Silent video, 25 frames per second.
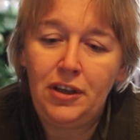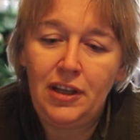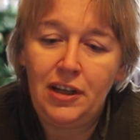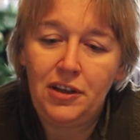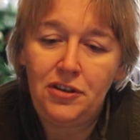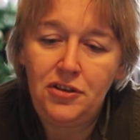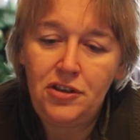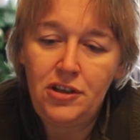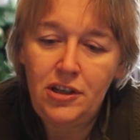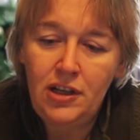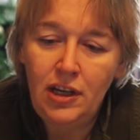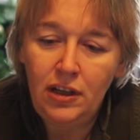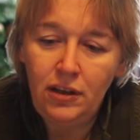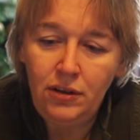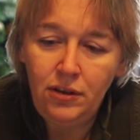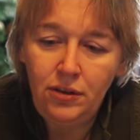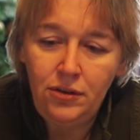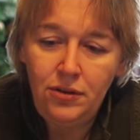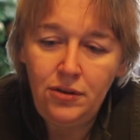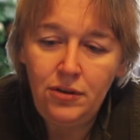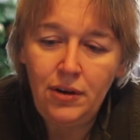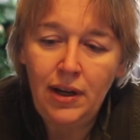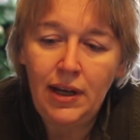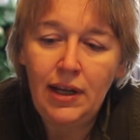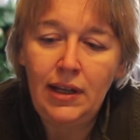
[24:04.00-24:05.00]
the
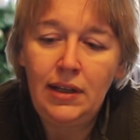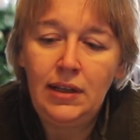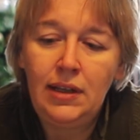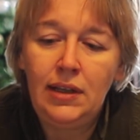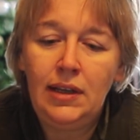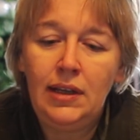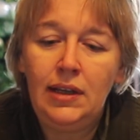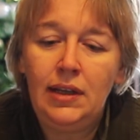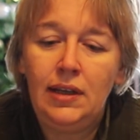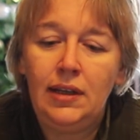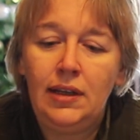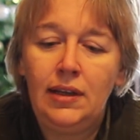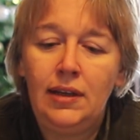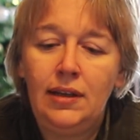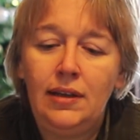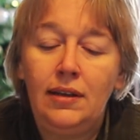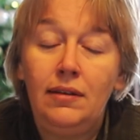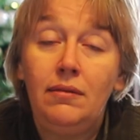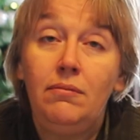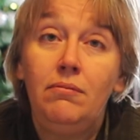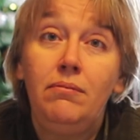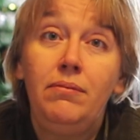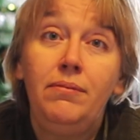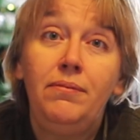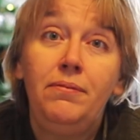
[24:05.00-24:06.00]

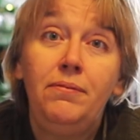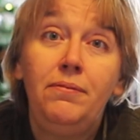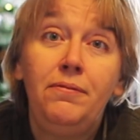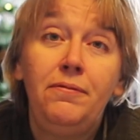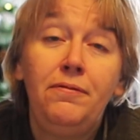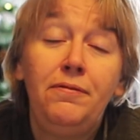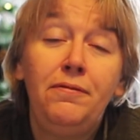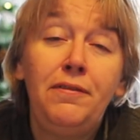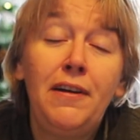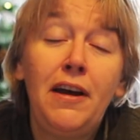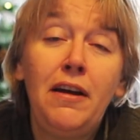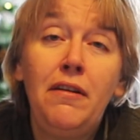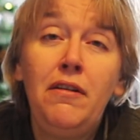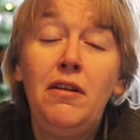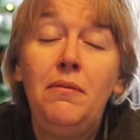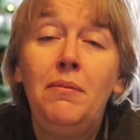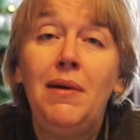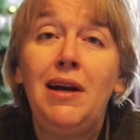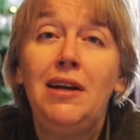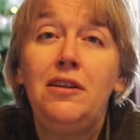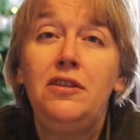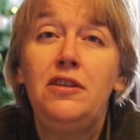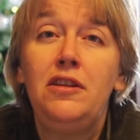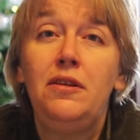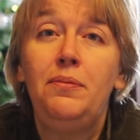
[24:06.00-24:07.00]
children, very
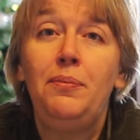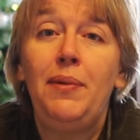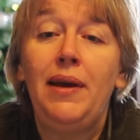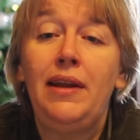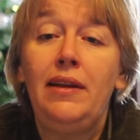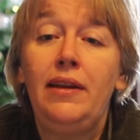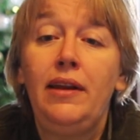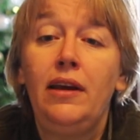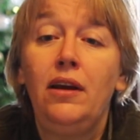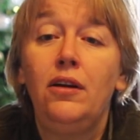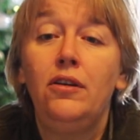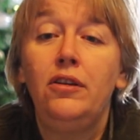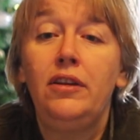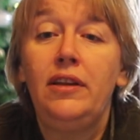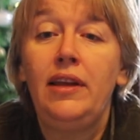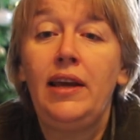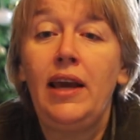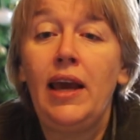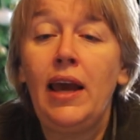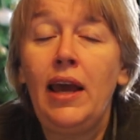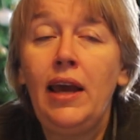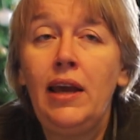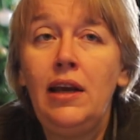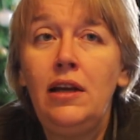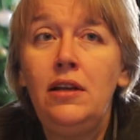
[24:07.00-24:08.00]
much depending on
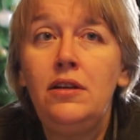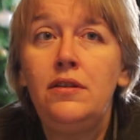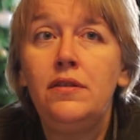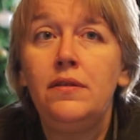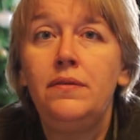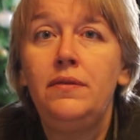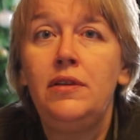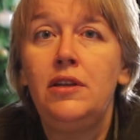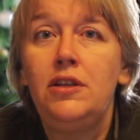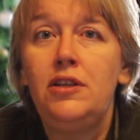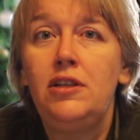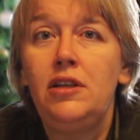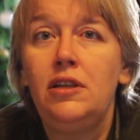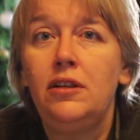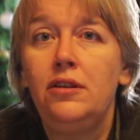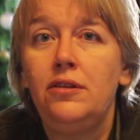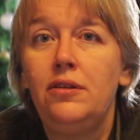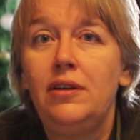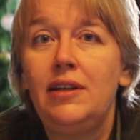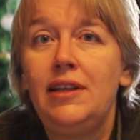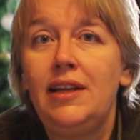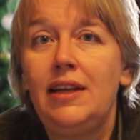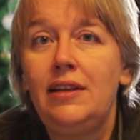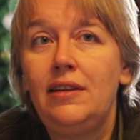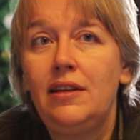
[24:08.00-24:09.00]
the age of the
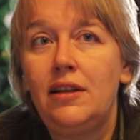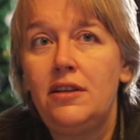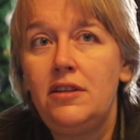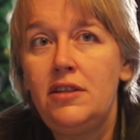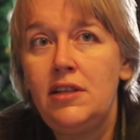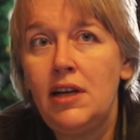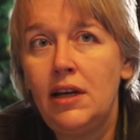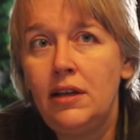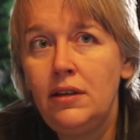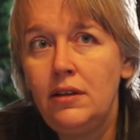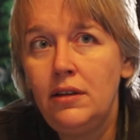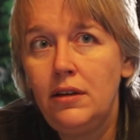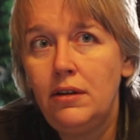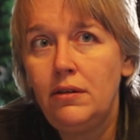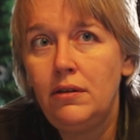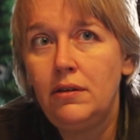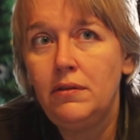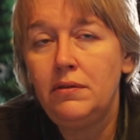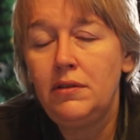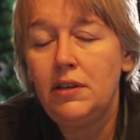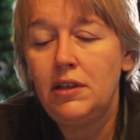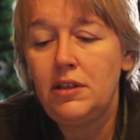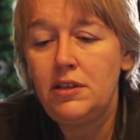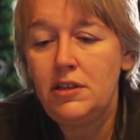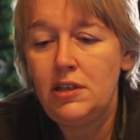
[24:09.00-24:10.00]
children and the gender
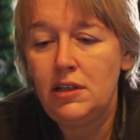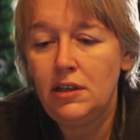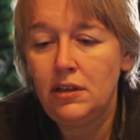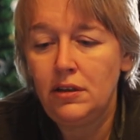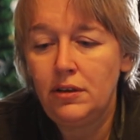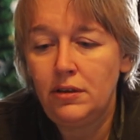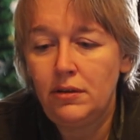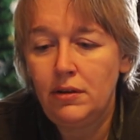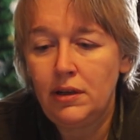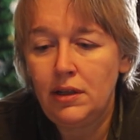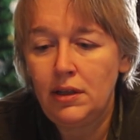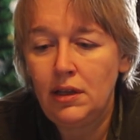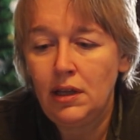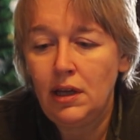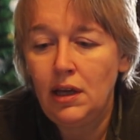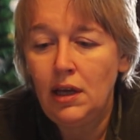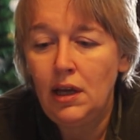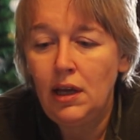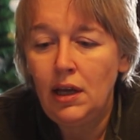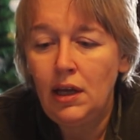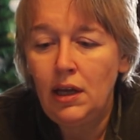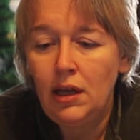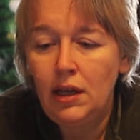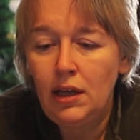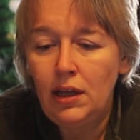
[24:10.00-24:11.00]
of the children.
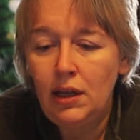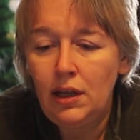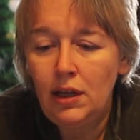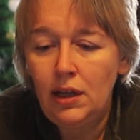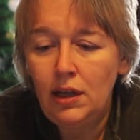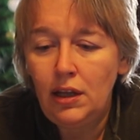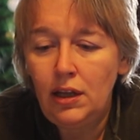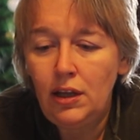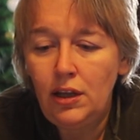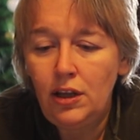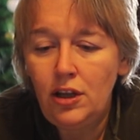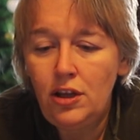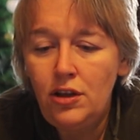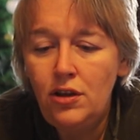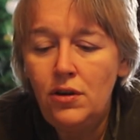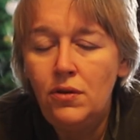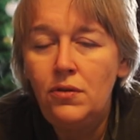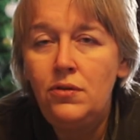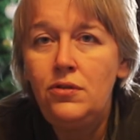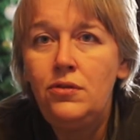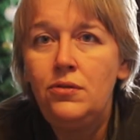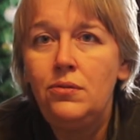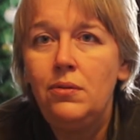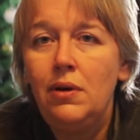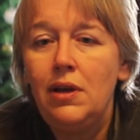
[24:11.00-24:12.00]

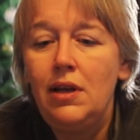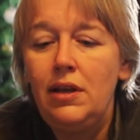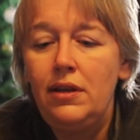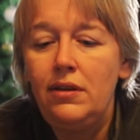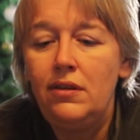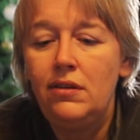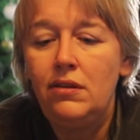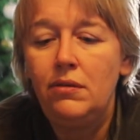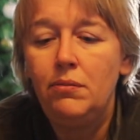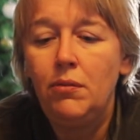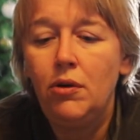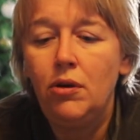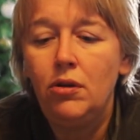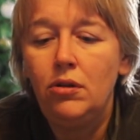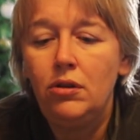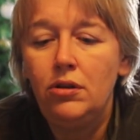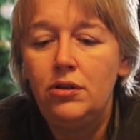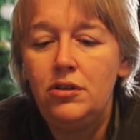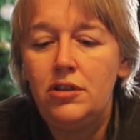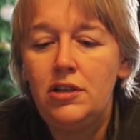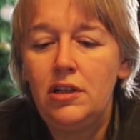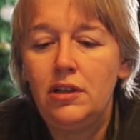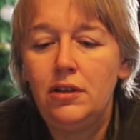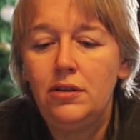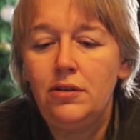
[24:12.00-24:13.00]
Usually
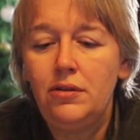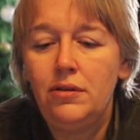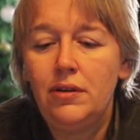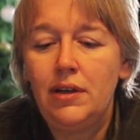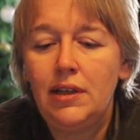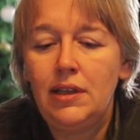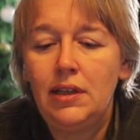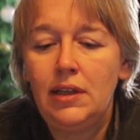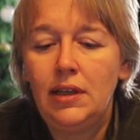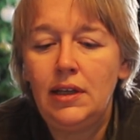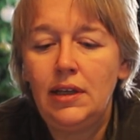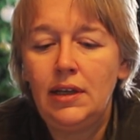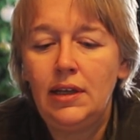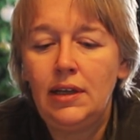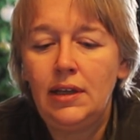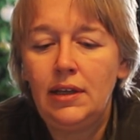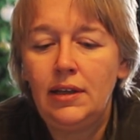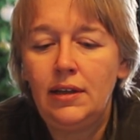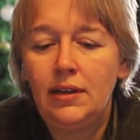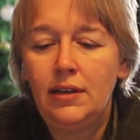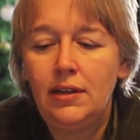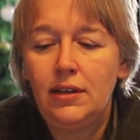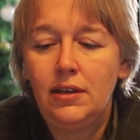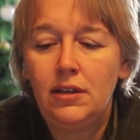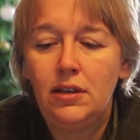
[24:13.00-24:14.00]
small children
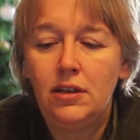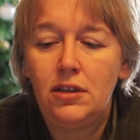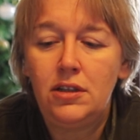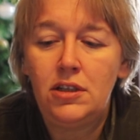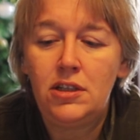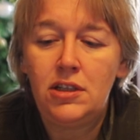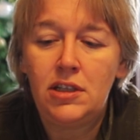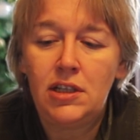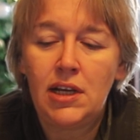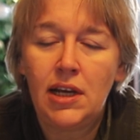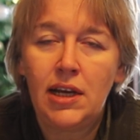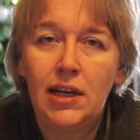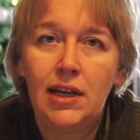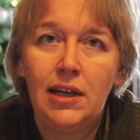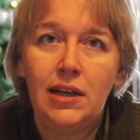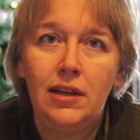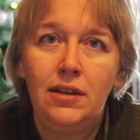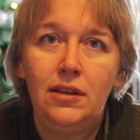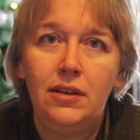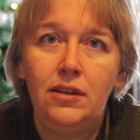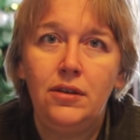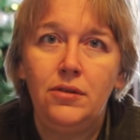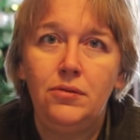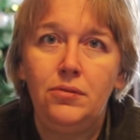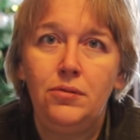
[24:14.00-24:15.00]

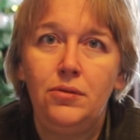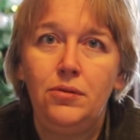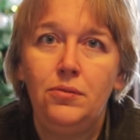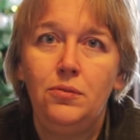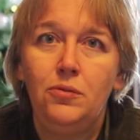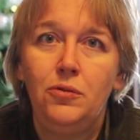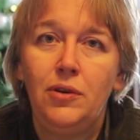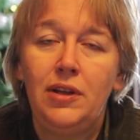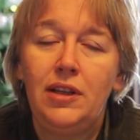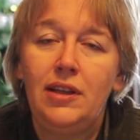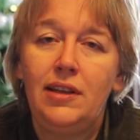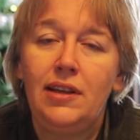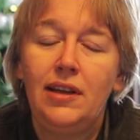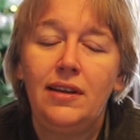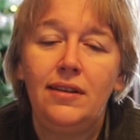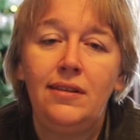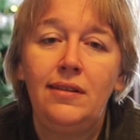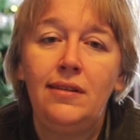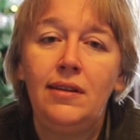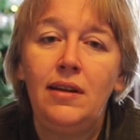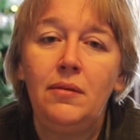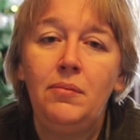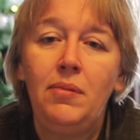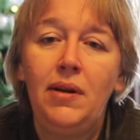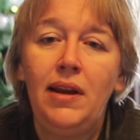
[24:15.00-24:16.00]
shared the room with their
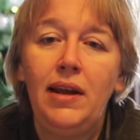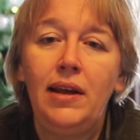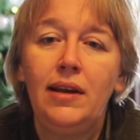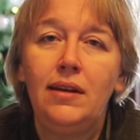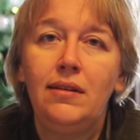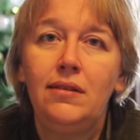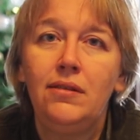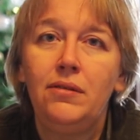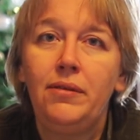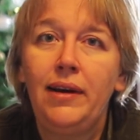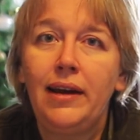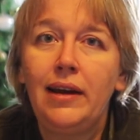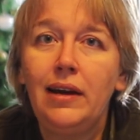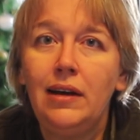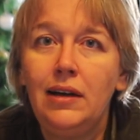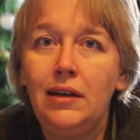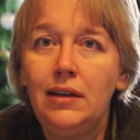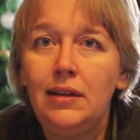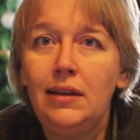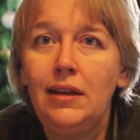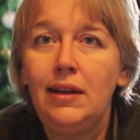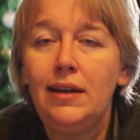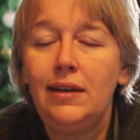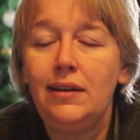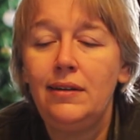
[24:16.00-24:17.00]
siblings
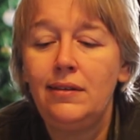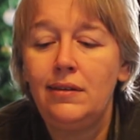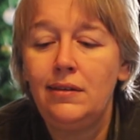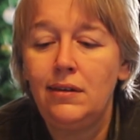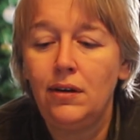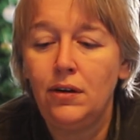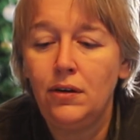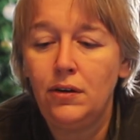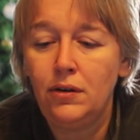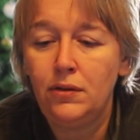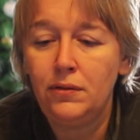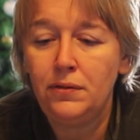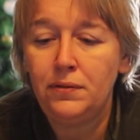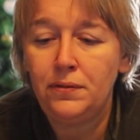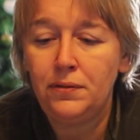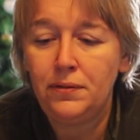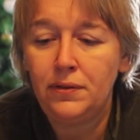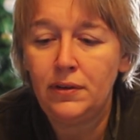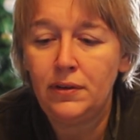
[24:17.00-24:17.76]
regardless of